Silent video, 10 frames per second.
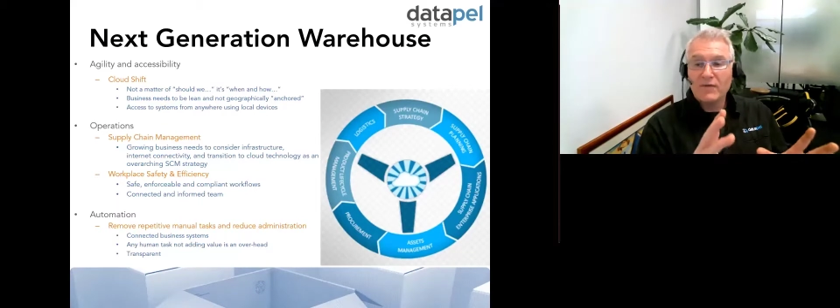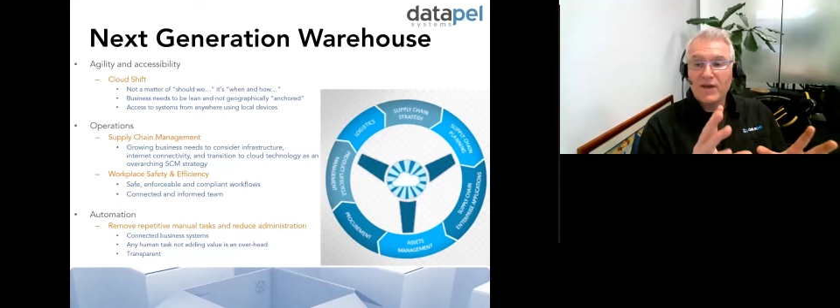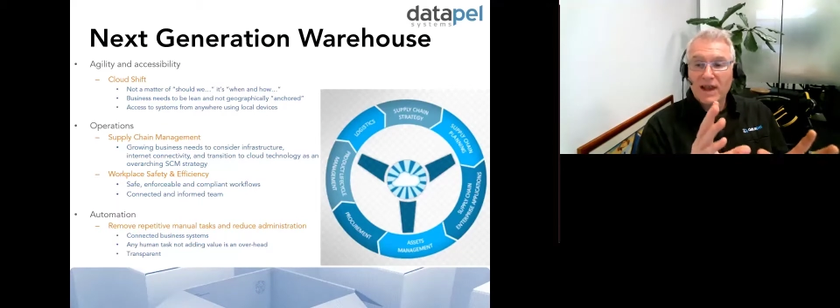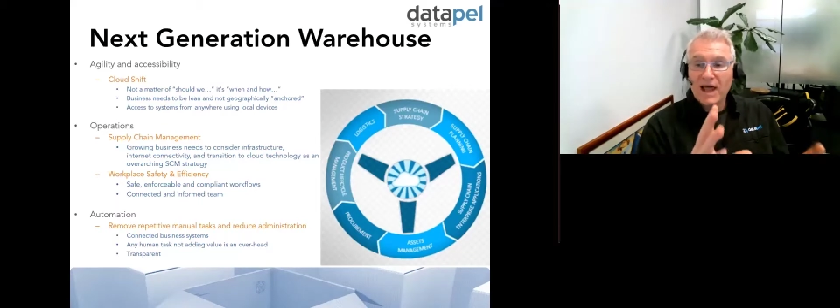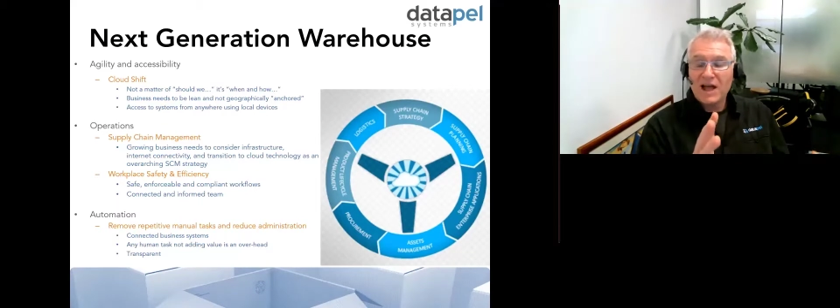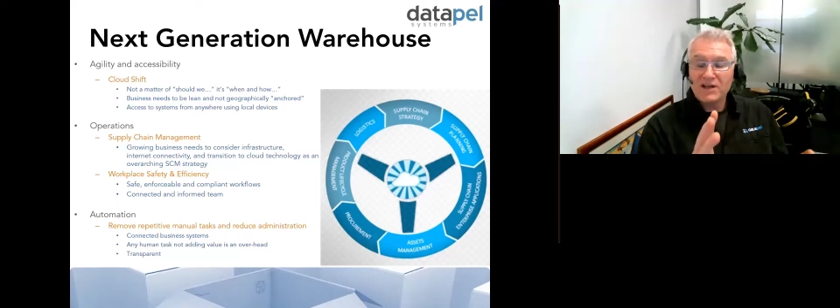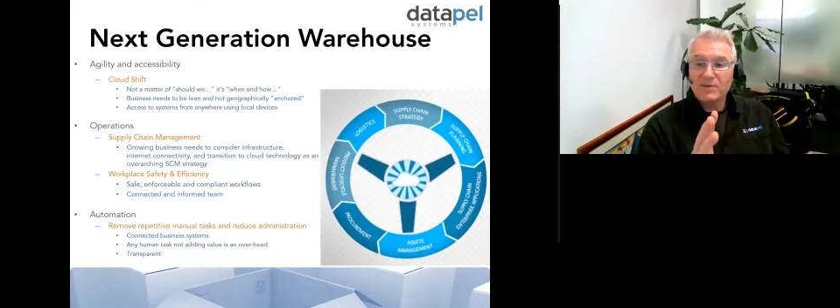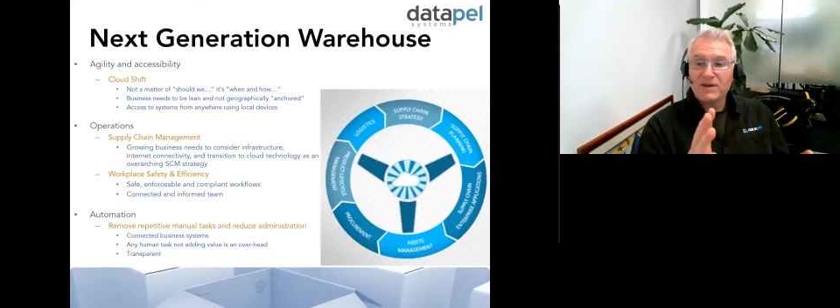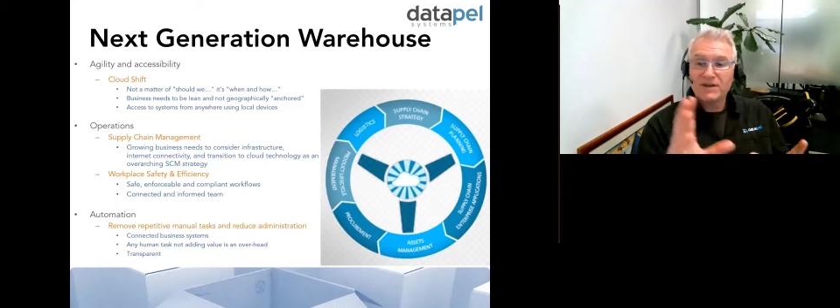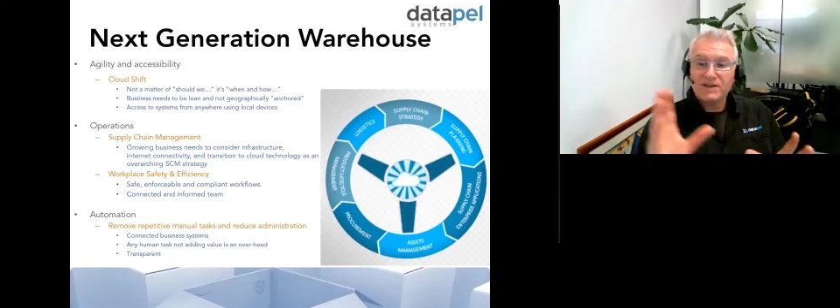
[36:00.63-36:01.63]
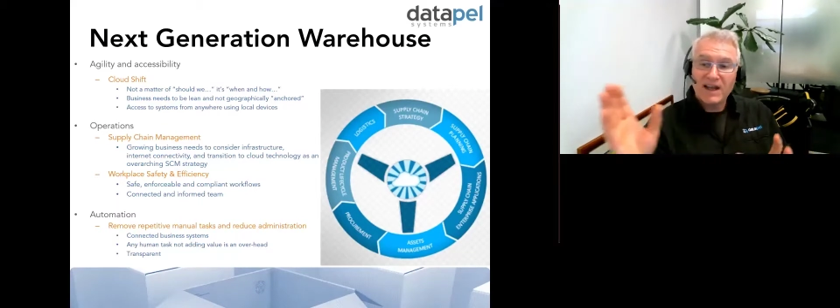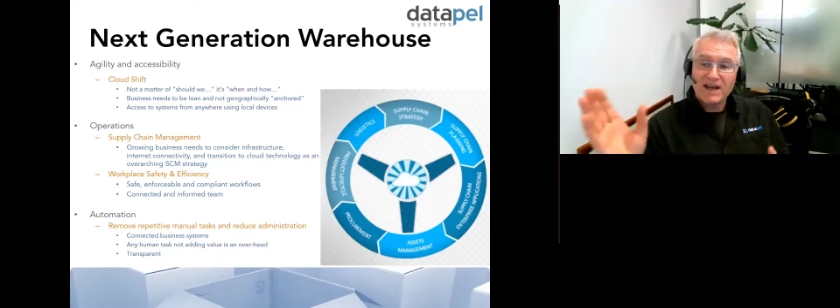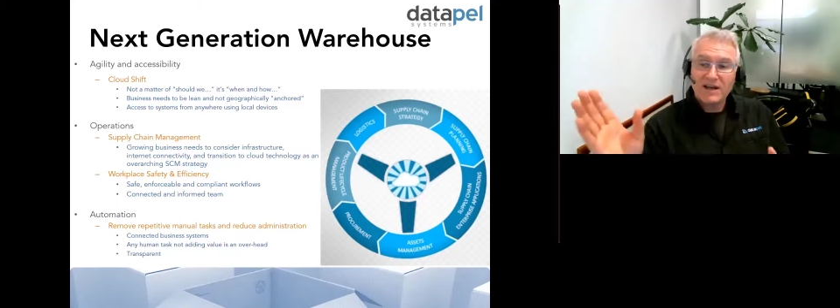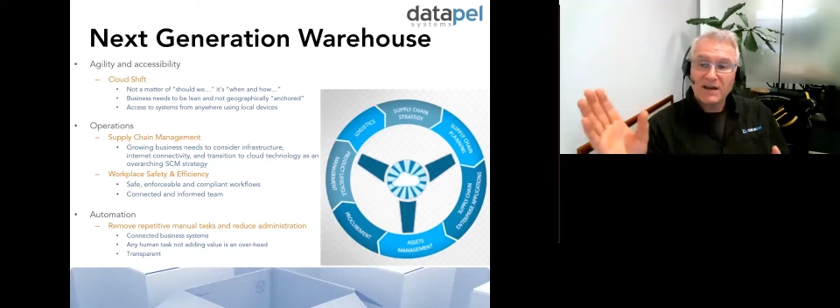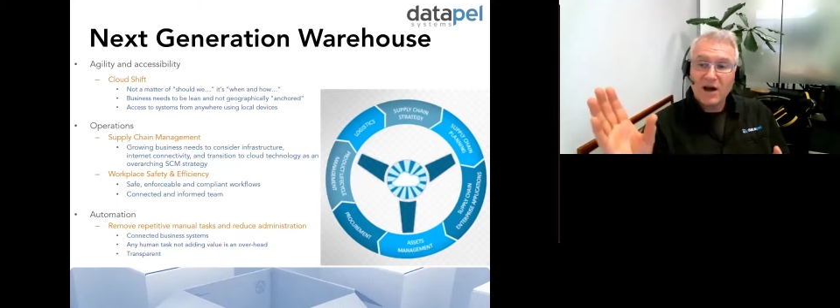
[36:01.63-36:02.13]
of the large business
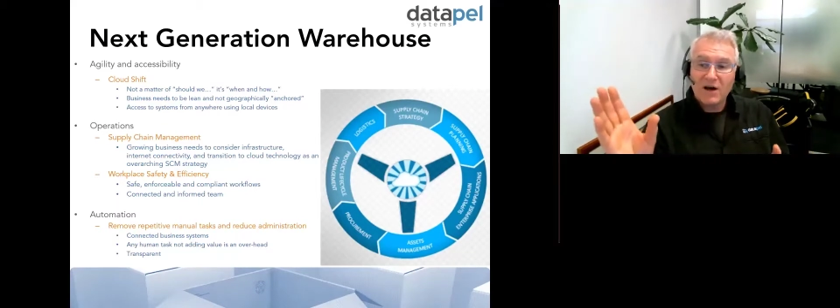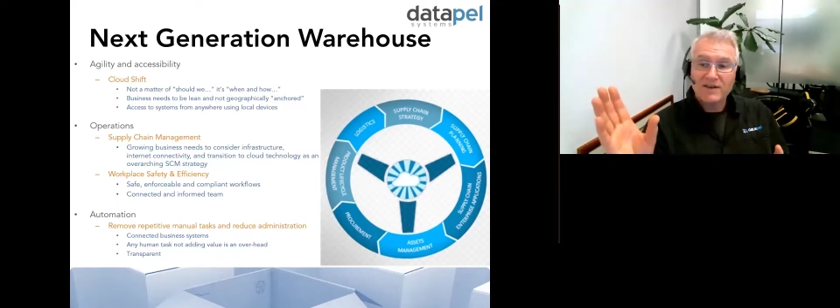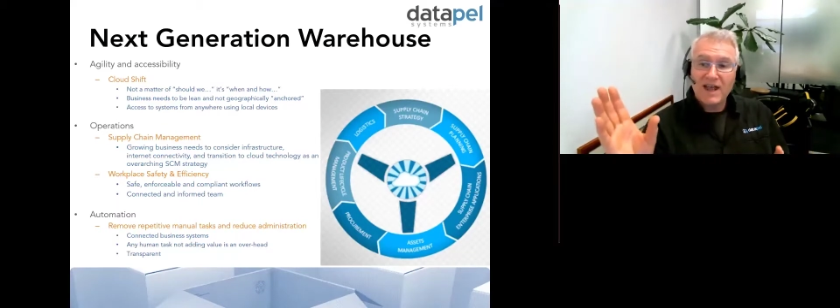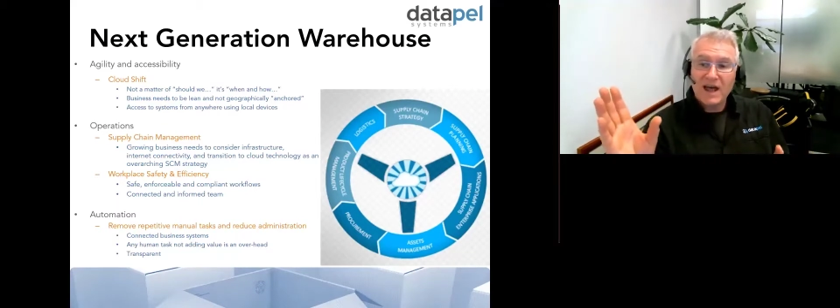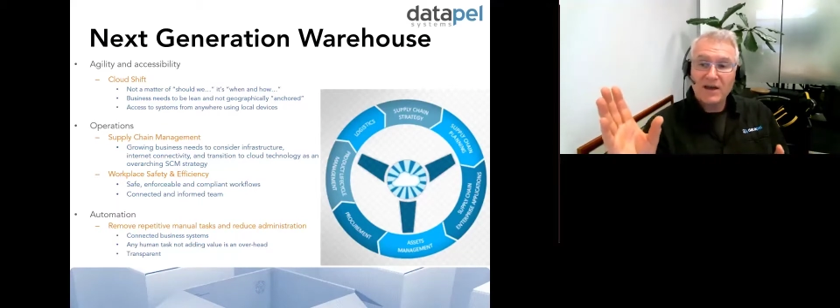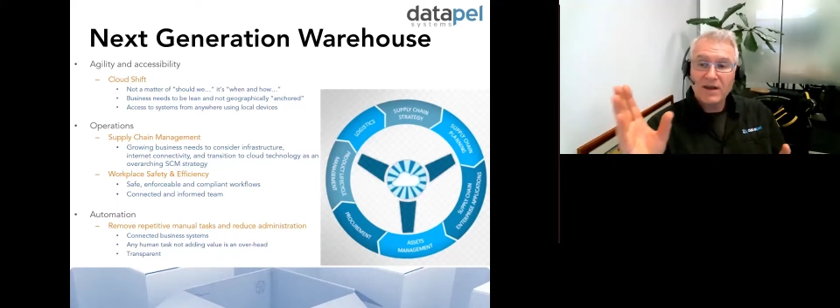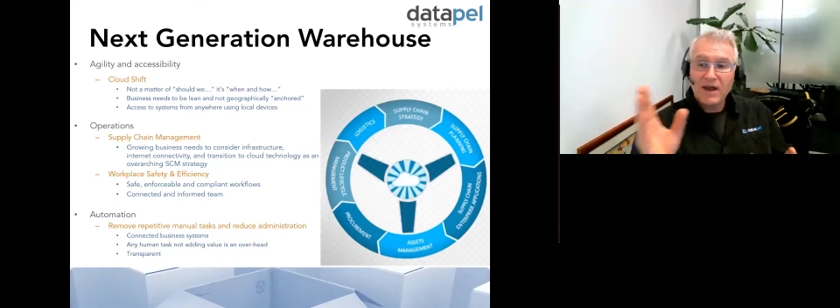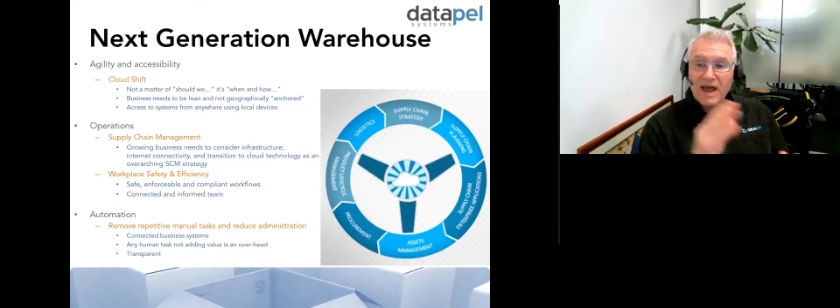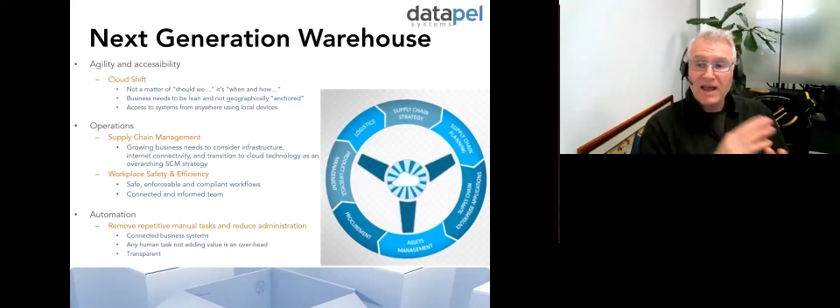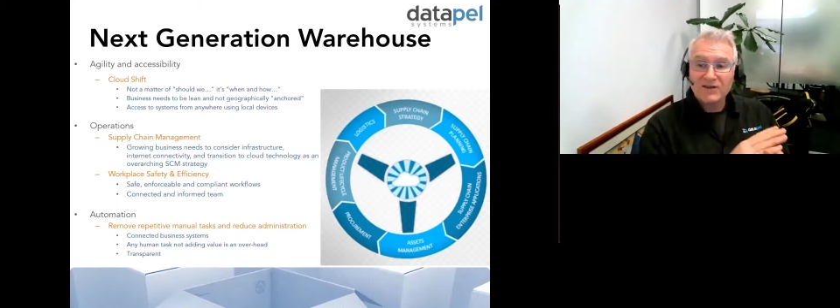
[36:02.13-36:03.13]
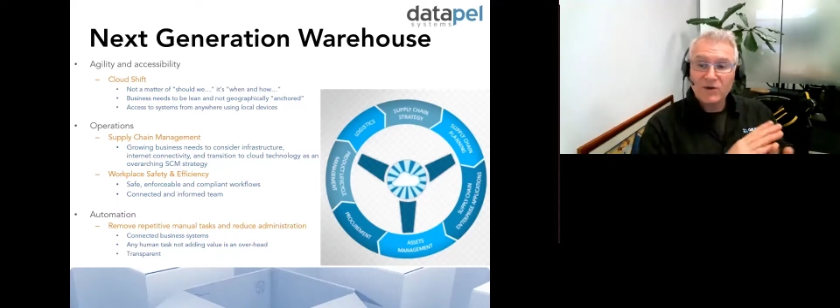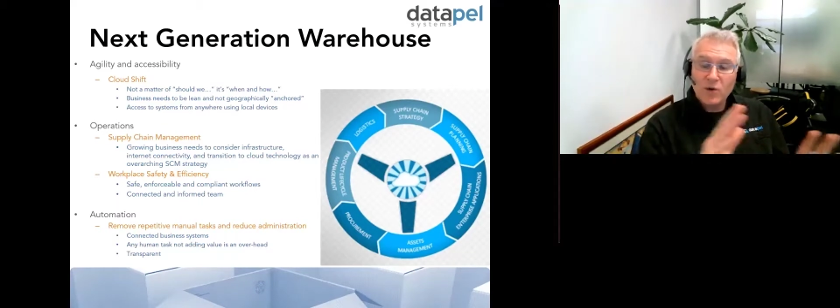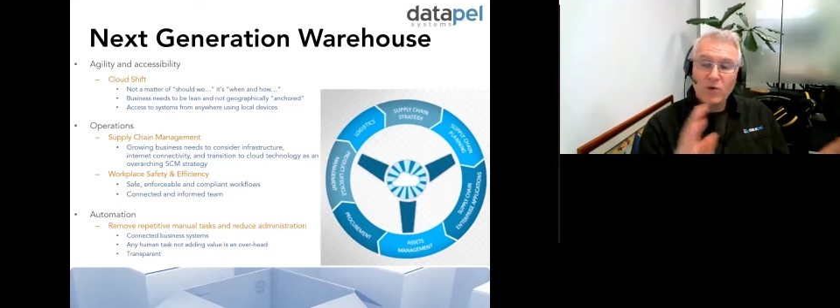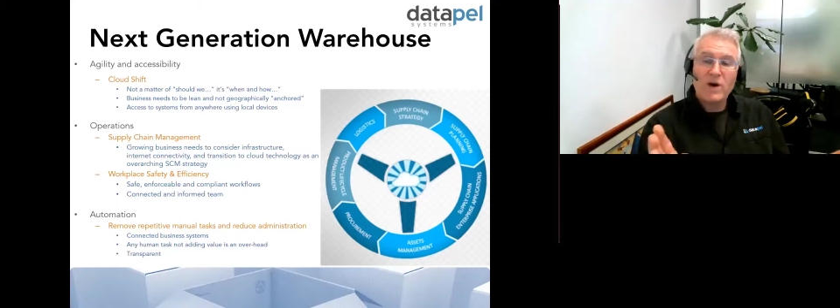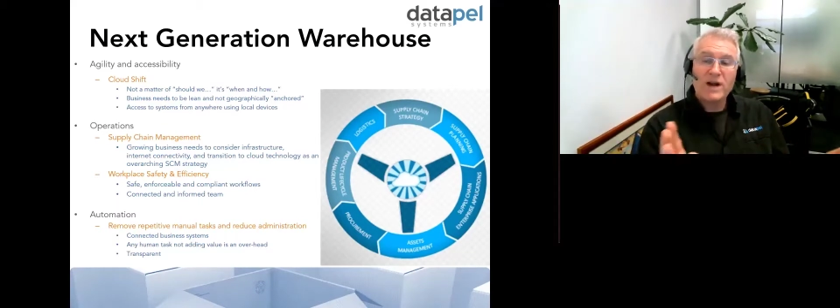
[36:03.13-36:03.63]
end of town is
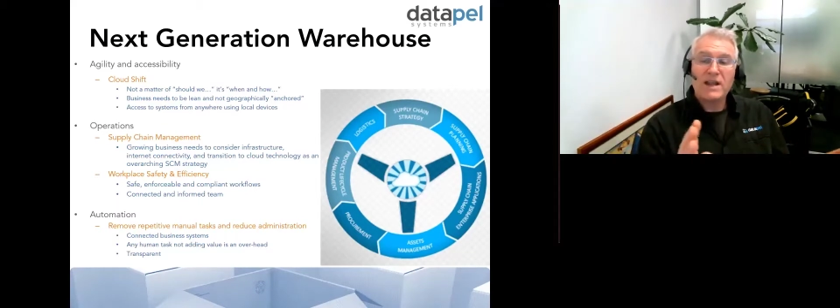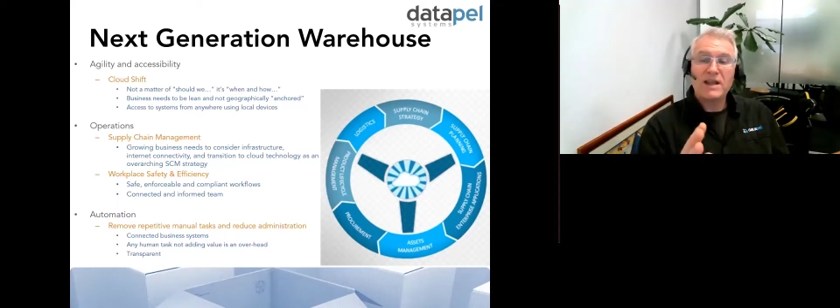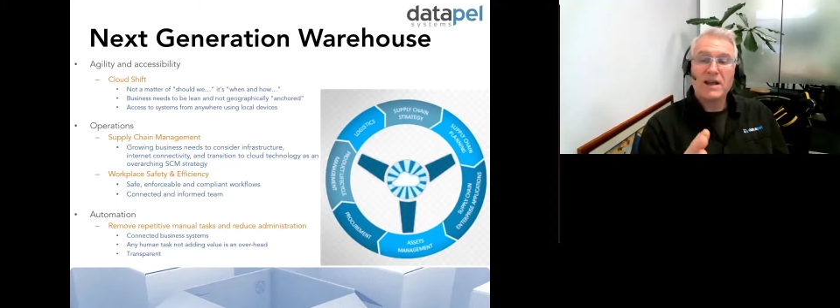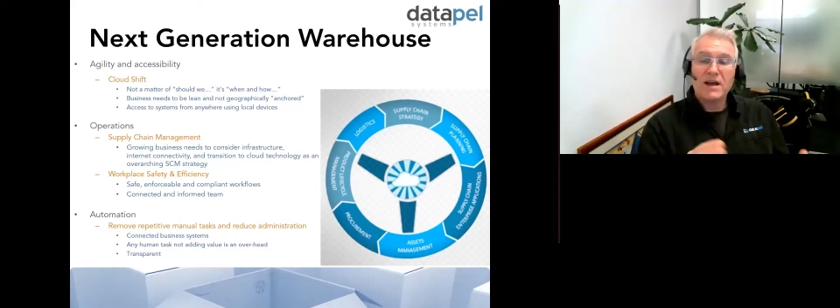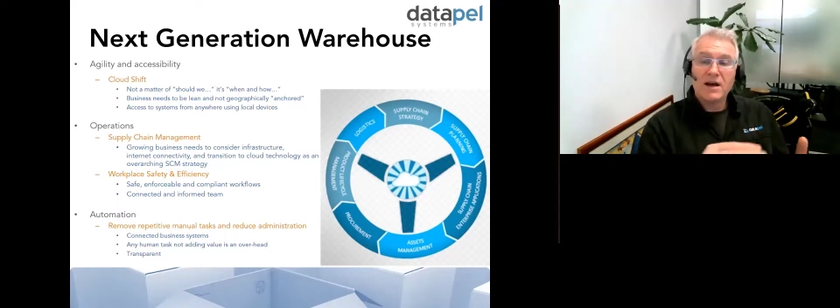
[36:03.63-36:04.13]
already